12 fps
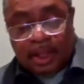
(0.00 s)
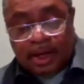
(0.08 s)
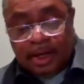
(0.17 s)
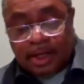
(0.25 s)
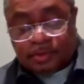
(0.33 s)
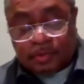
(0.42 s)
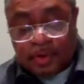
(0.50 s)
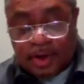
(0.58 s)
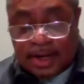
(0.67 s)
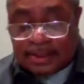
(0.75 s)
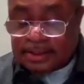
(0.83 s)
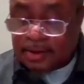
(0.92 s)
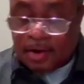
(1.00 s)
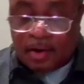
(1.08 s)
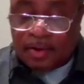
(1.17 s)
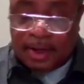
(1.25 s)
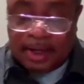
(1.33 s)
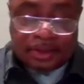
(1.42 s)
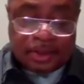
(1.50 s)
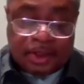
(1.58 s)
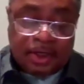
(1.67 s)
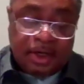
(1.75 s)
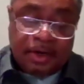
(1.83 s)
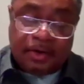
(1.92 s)
In Israel, as in all
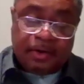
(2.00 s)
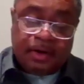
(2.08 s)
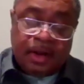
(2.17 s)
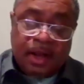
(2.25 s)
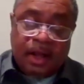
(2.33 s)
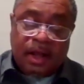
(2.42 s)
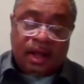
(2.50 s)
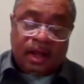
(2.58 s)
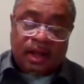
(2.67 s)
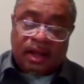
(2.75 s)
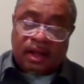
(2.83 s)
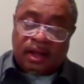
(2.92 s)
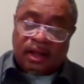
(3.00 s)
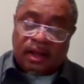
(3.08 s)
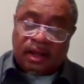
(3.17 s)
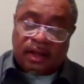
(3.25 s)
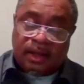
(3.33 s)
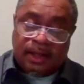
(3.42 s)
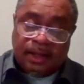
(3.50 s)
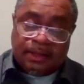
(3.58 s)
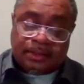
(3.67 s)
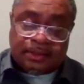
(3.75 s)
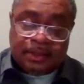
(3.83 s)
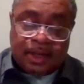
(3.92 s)
ancient Near
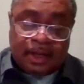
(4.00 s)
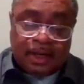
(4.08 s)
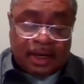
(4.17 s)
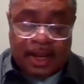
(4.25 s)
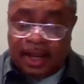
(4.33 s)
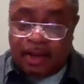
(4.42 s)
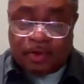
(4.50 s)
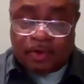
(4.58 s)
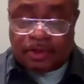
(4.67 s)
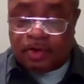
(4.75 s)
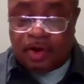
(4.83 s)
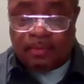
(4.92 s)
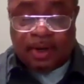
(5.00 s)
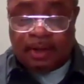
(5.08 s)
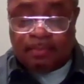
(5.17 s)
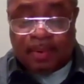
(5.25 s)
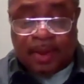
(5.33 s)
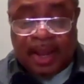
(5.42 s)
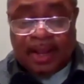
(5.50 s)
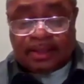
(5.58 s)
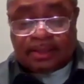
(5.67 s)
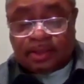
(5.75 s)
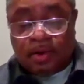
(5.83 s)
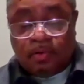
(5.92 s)
East, land was normally
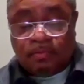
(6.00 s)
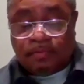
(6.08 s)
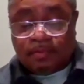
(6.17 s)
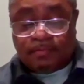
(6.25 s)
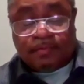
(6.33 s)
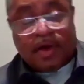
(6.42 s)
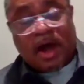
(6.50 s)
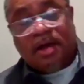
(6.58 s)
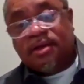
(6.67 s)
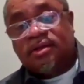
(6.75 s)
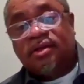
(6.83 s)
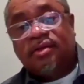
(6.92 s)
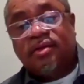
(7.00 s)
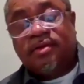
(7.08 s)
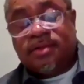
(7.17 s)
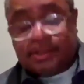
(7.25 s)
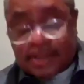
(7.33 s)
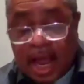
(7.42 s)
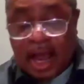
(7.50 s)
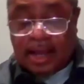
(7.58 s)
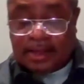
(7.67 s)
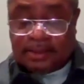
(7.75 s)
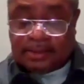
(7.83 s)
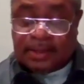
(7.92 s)
passed on from father to the
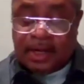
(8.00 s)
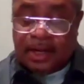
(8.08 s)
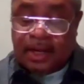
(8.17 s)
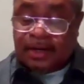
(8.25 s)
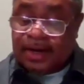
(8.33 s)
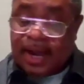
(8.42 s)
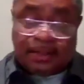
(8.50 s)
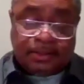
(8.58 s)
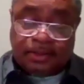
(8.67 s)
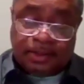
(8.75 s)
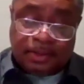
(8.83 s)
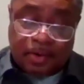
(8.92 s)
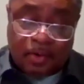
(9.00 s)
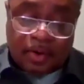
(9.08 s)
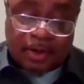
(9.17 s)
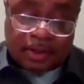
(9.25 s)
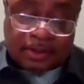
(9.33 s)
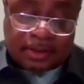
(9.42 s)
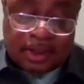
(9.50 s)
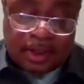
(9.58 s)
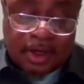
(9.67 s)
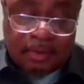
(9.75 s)
son, not to the daughters.